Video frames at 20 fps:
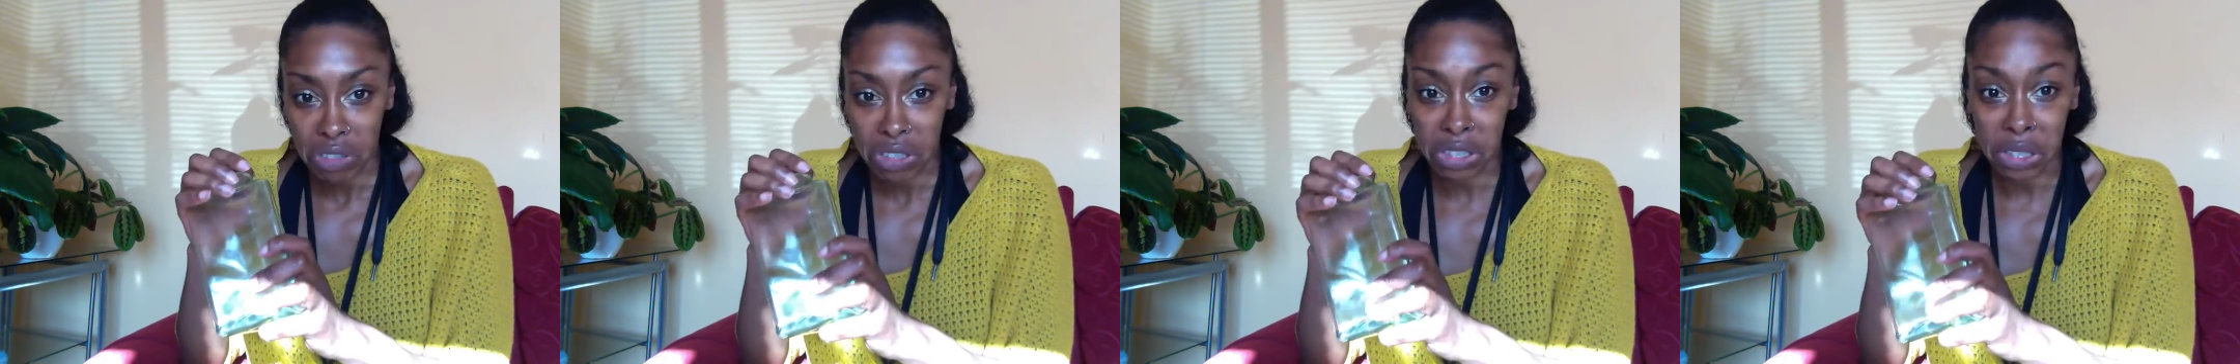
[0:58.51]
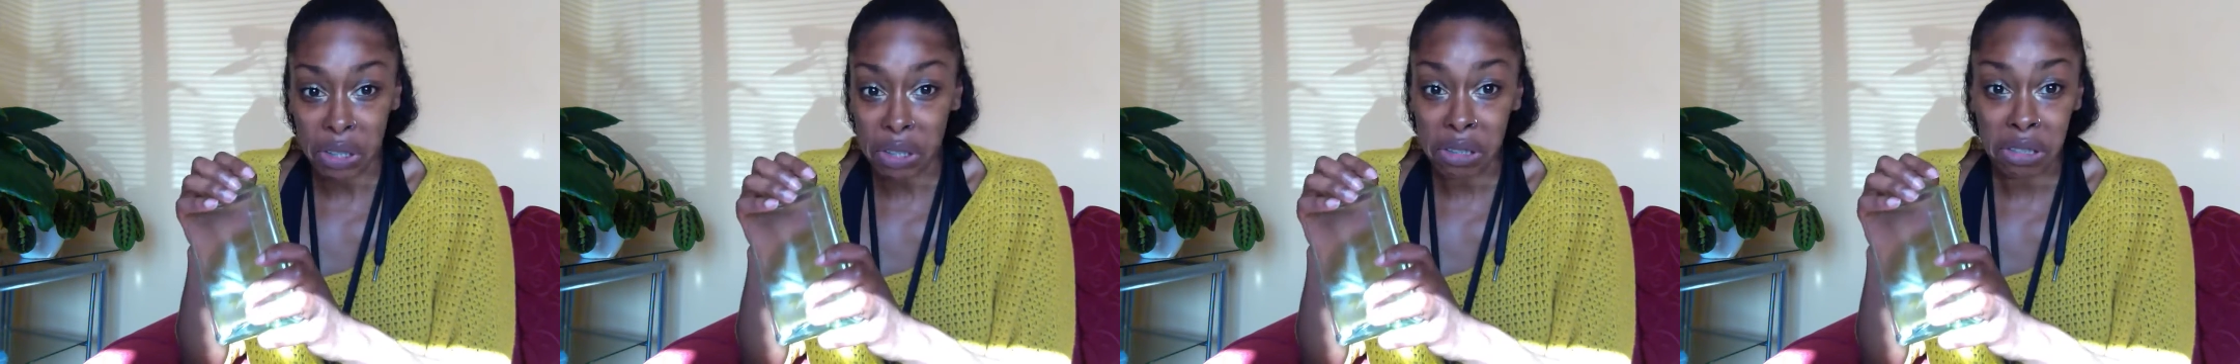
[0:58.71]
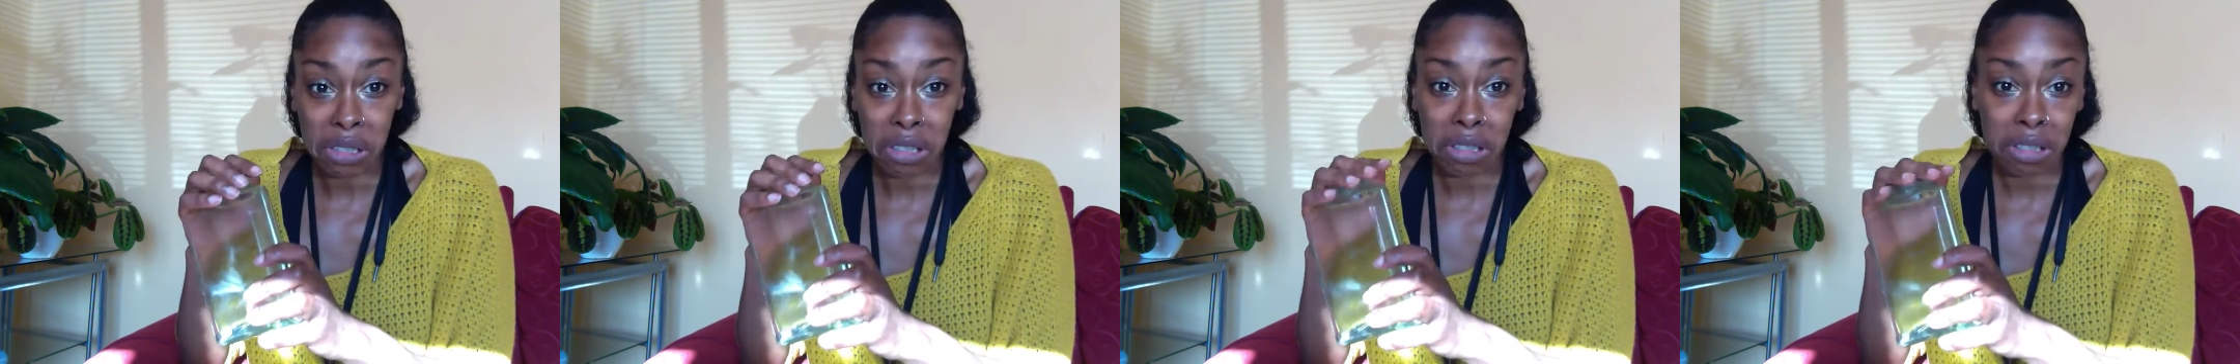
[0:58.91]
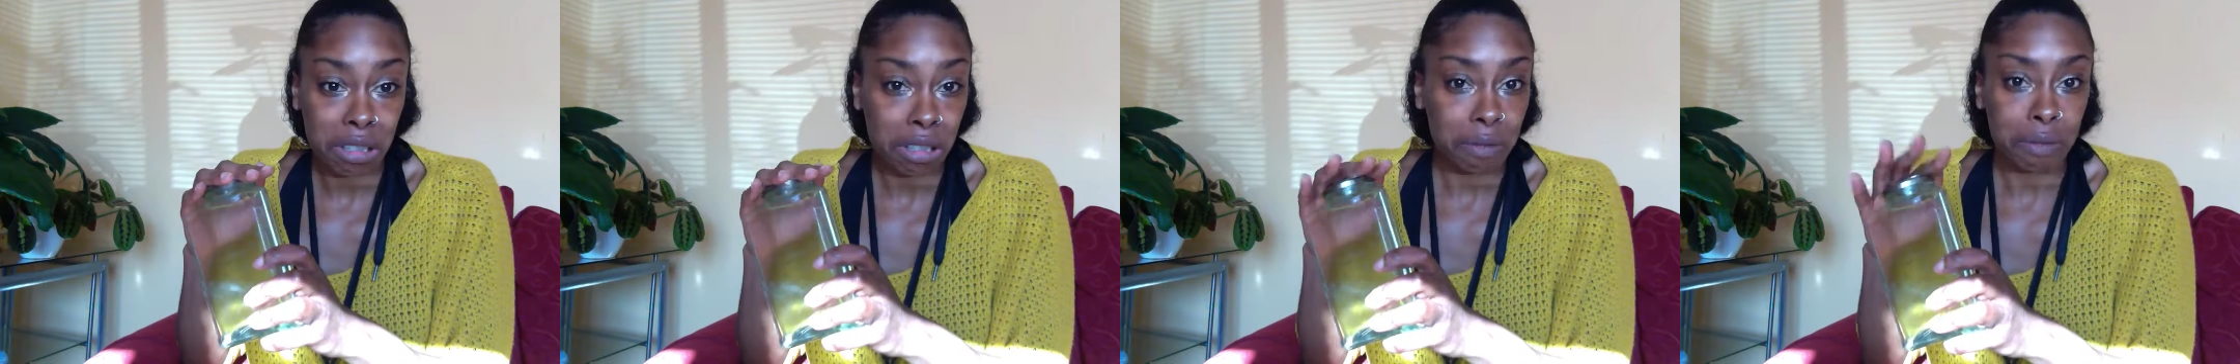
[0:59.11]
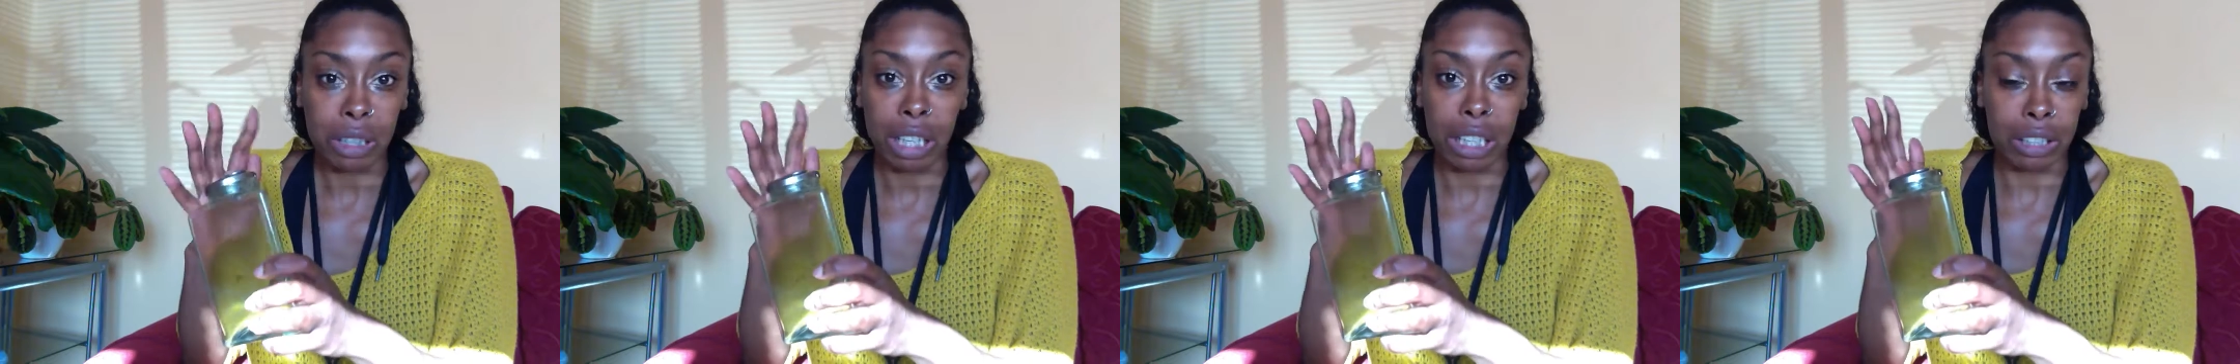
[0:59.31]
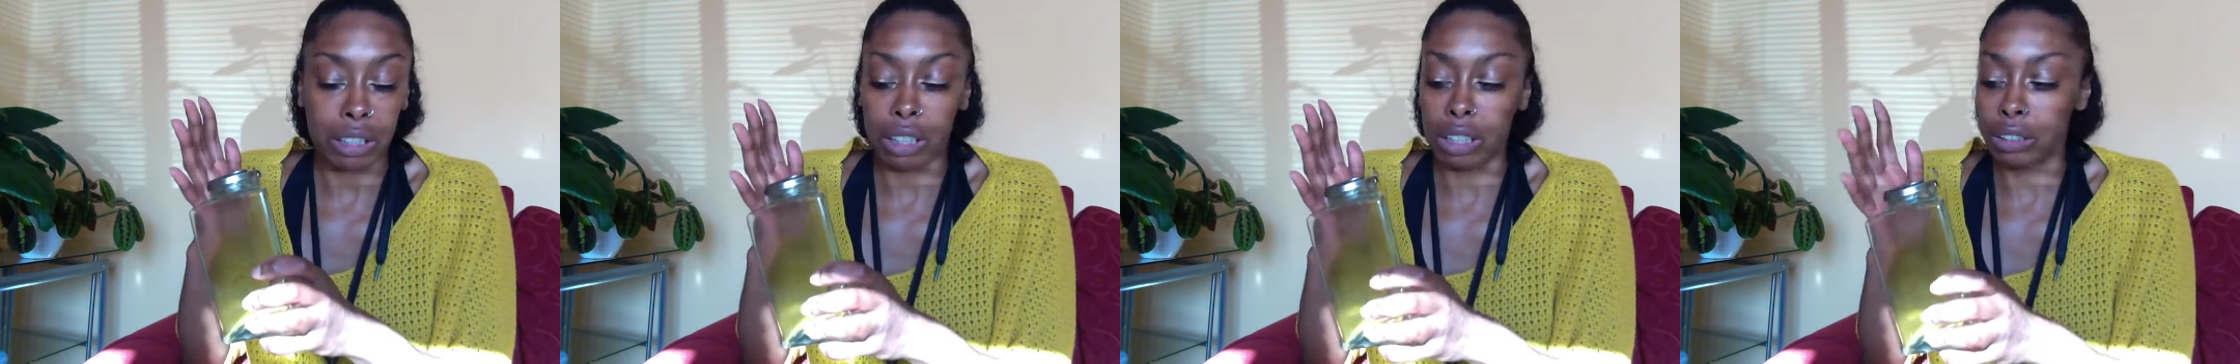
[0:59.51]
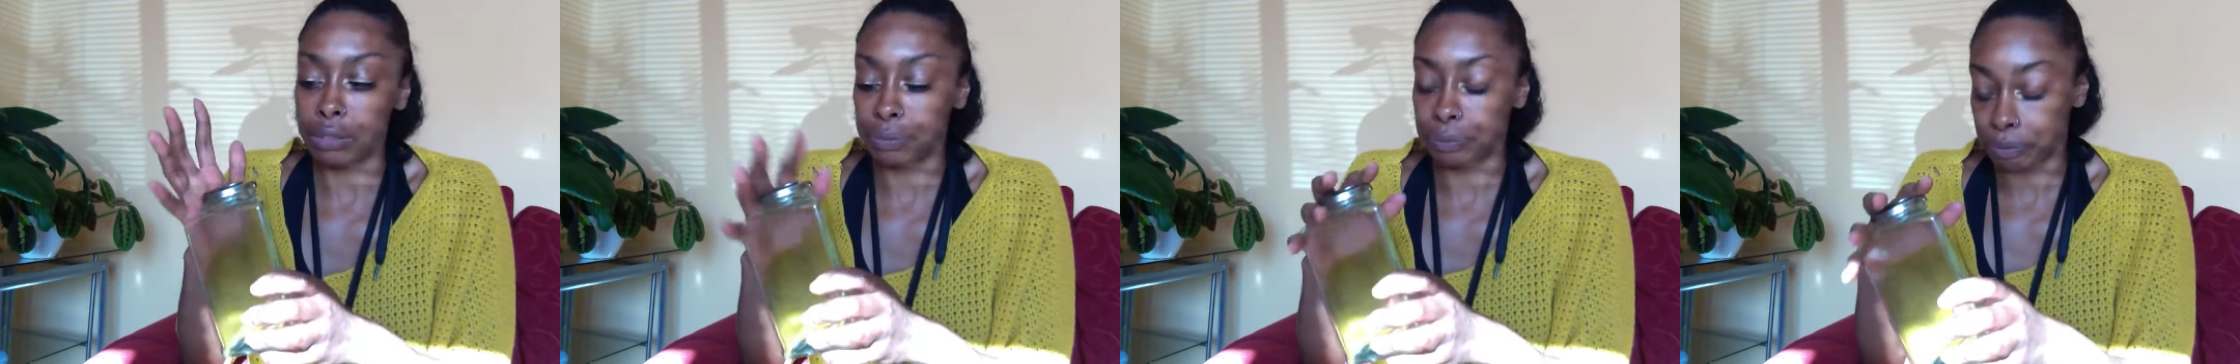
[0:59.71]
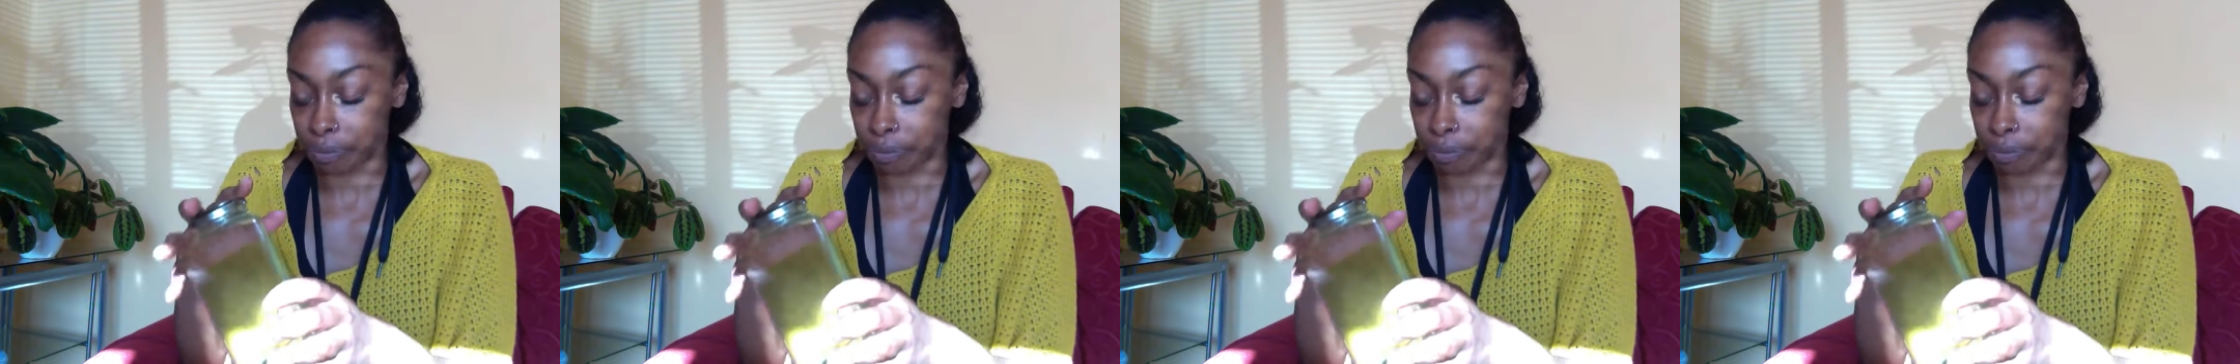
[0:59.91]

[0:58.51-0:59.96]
dust, I don't know.